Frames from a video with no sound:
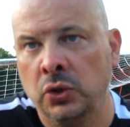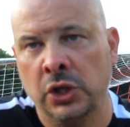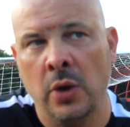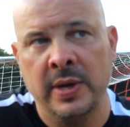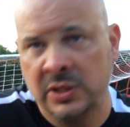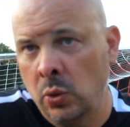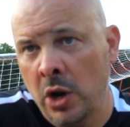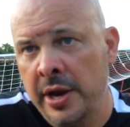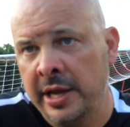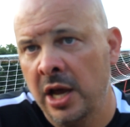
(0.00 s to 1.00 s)
So it's all
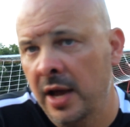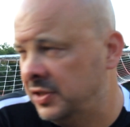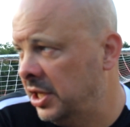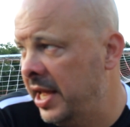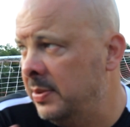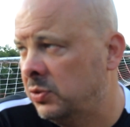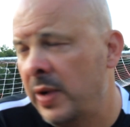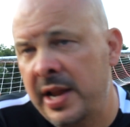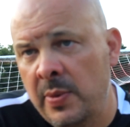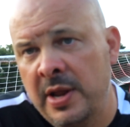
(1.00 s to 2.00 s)
learning curves, and he was
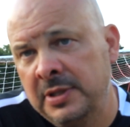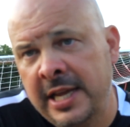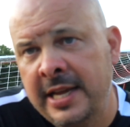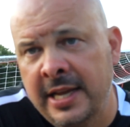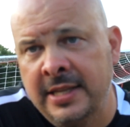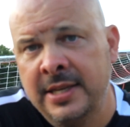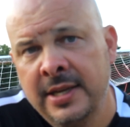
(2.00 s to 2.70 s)
ready when he was needed,